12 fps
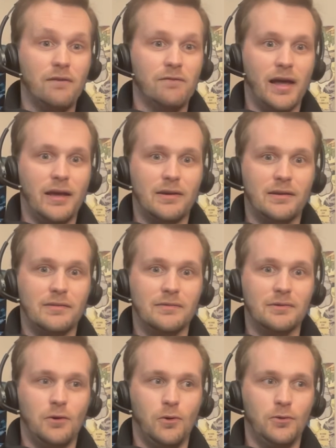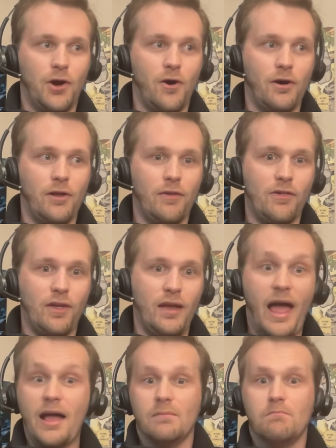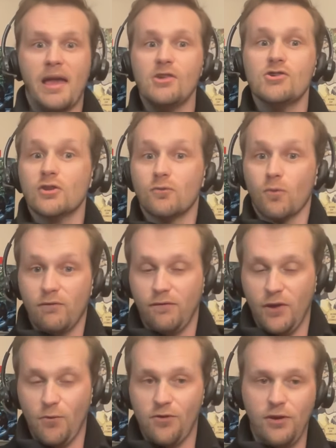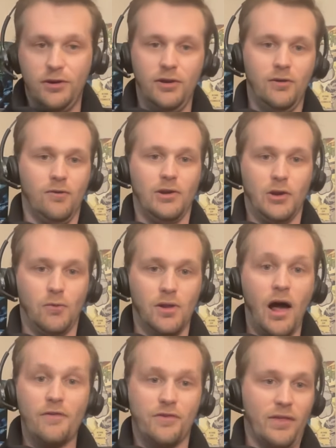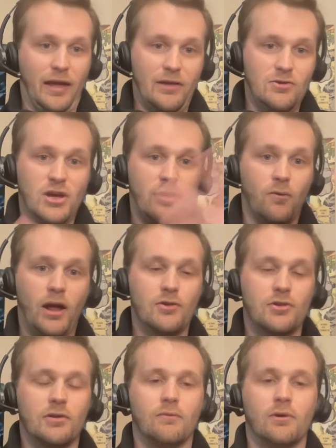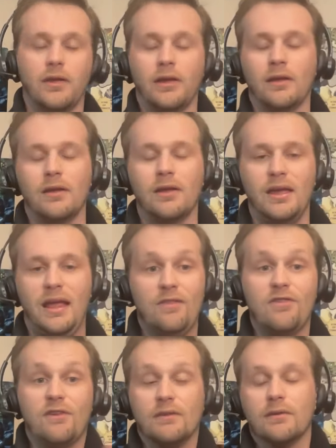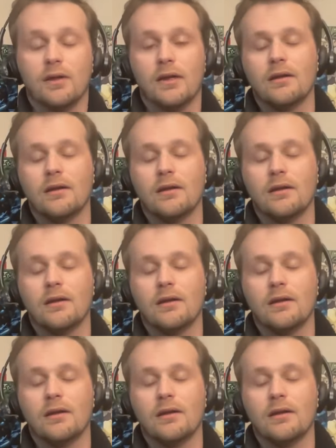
like old artists in animation refused to do, and you lost yeah. like a generation really instantly. Right.